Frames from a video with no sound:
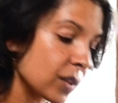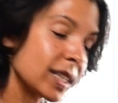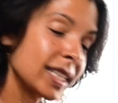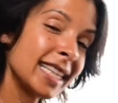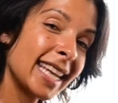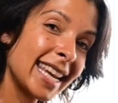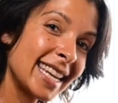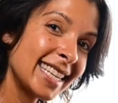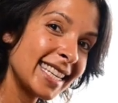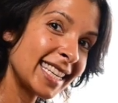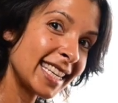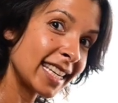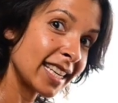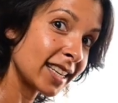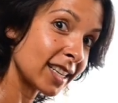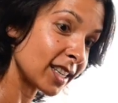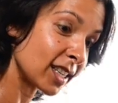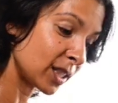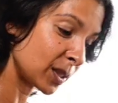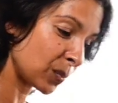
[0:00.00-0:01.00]
10
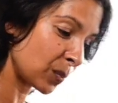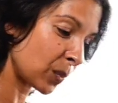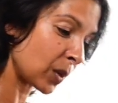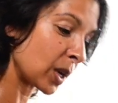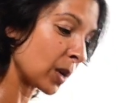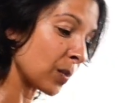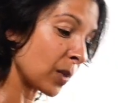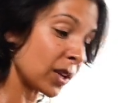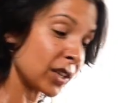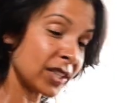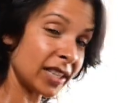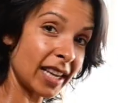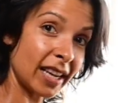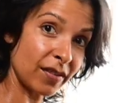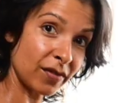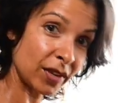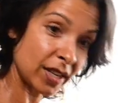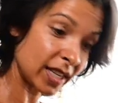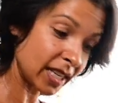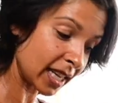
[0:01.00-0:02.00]
years, pretty much
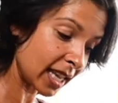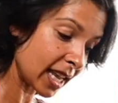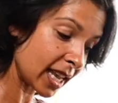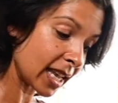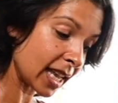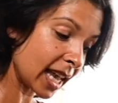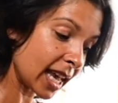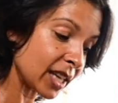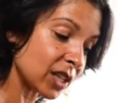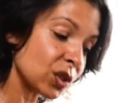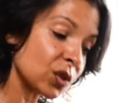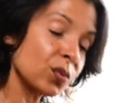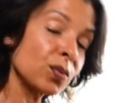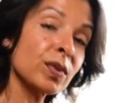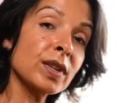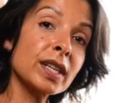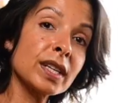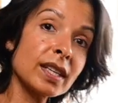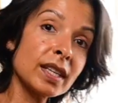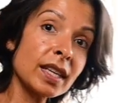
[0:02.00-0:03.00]
every day, has
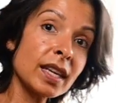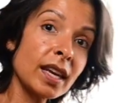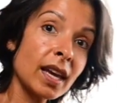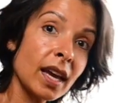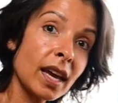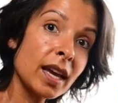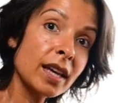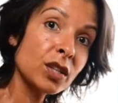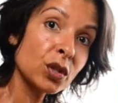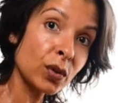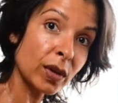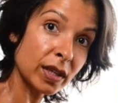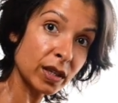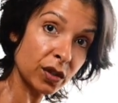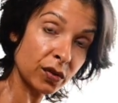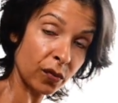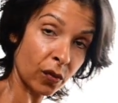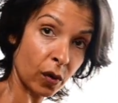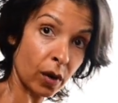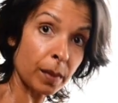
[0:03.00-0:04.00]
really
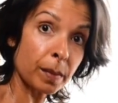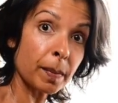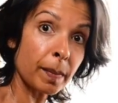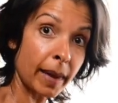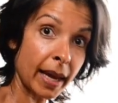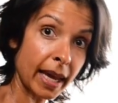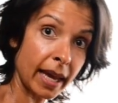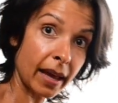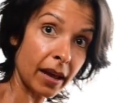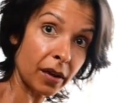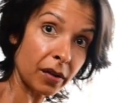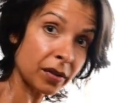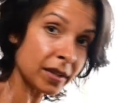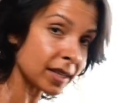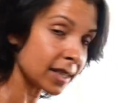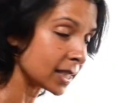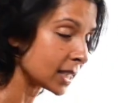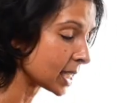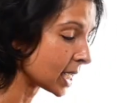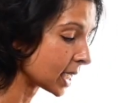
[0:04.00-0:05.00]
transformed my health.
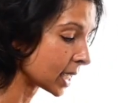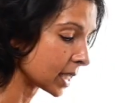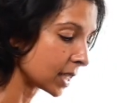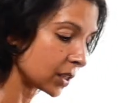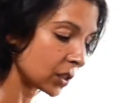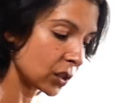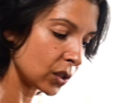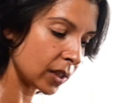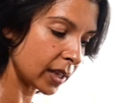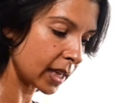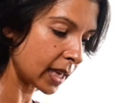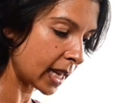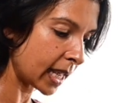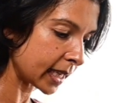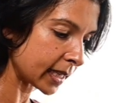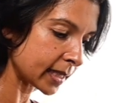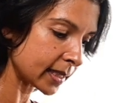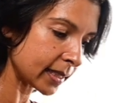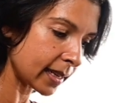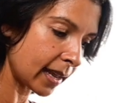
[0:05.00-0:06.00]
It's taken it to the
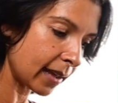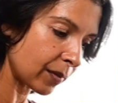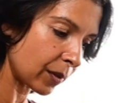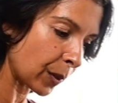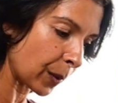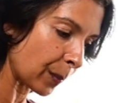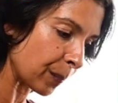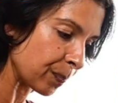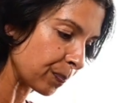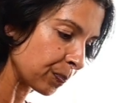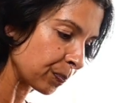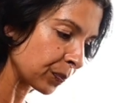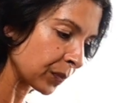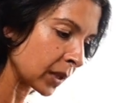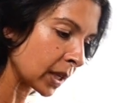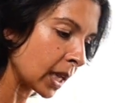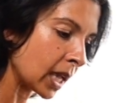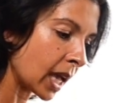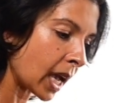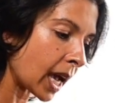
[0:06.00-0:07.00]
next level.
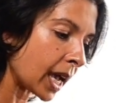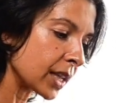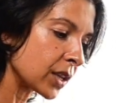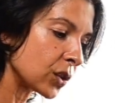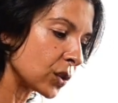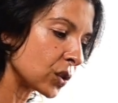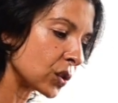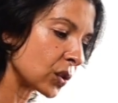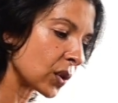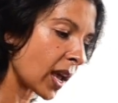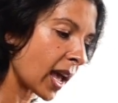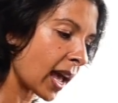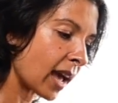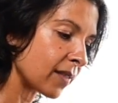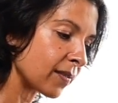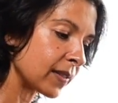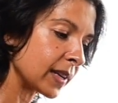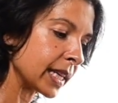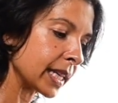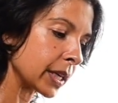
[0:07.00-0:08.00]
I used to
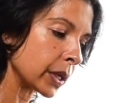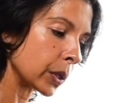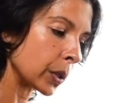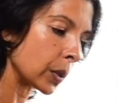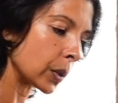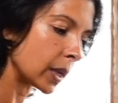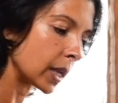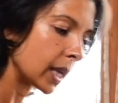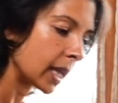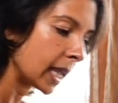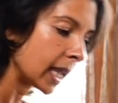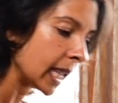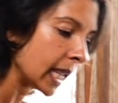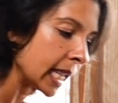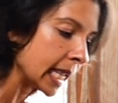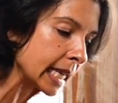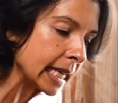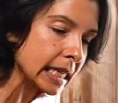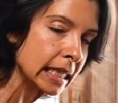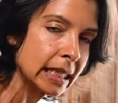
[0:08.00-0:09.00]
have little
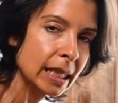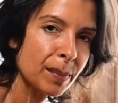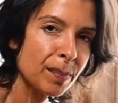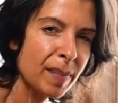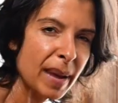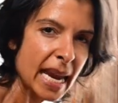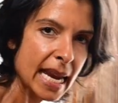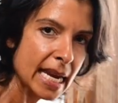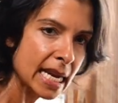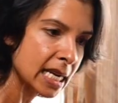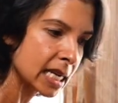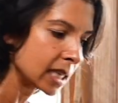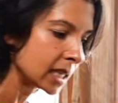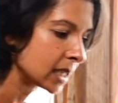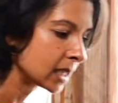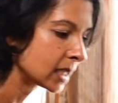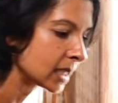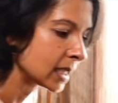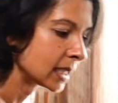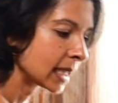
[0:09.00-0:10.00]
aches and
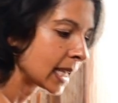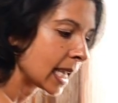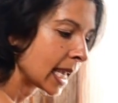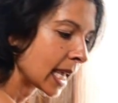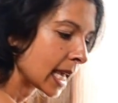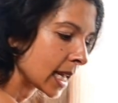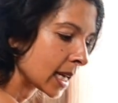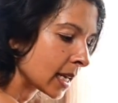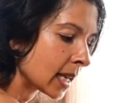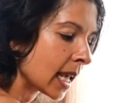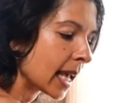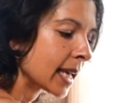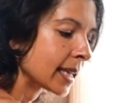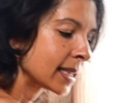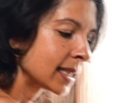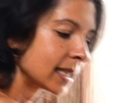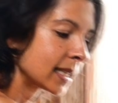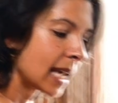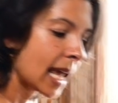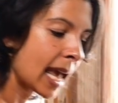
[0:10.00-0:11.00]
pains and
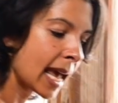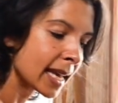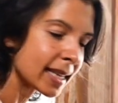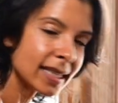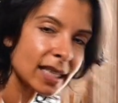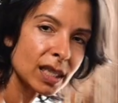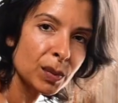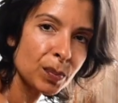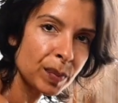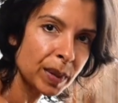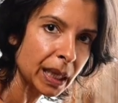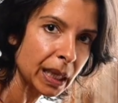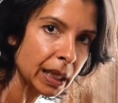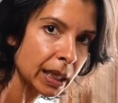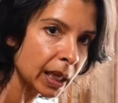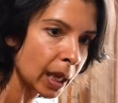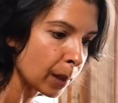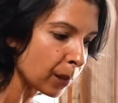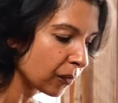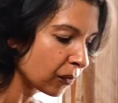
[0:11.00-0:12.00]
acid build
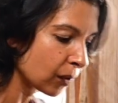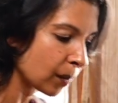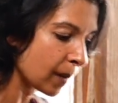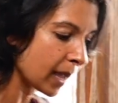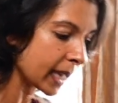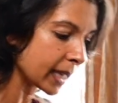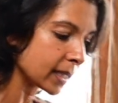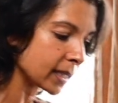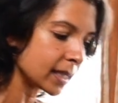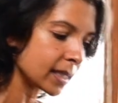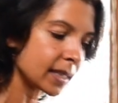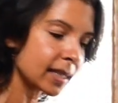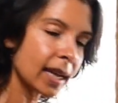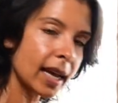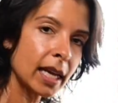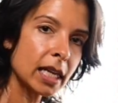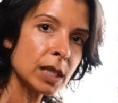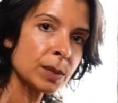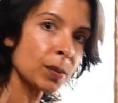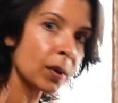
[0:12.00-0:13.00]
up from
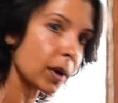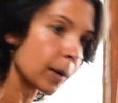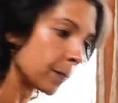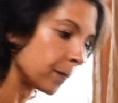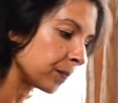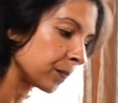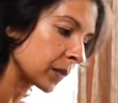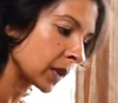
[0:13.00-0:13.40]
exercise, but